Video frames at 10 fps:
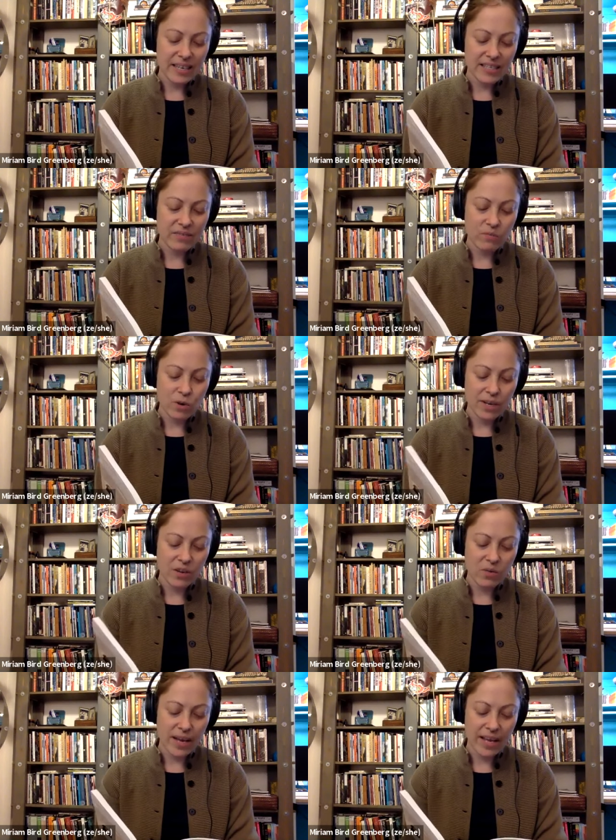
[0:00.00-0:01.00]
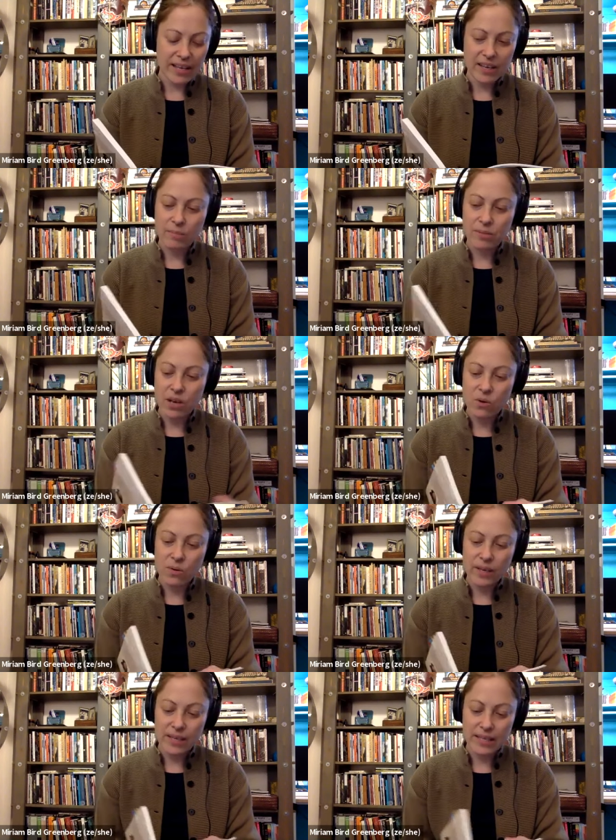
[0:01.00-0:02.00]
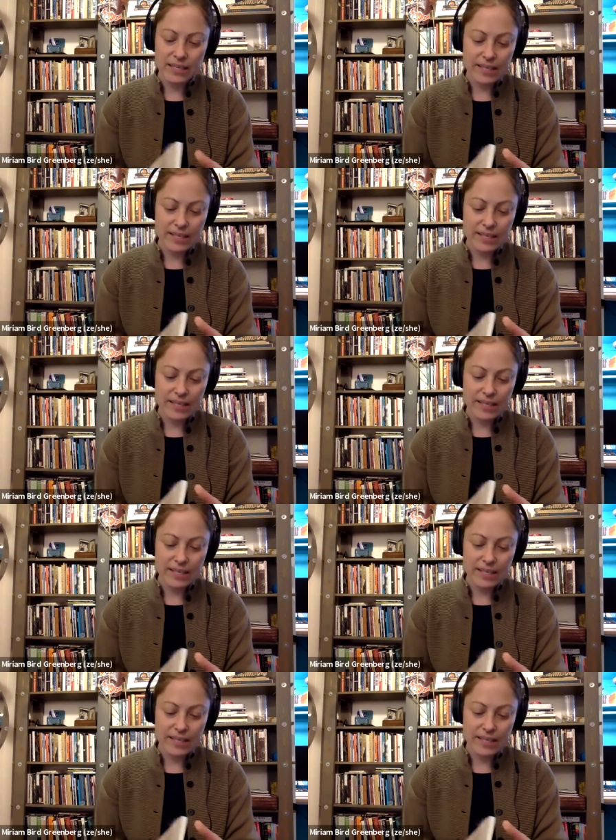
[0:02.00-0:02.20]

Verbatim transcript: as if warding away a blow in his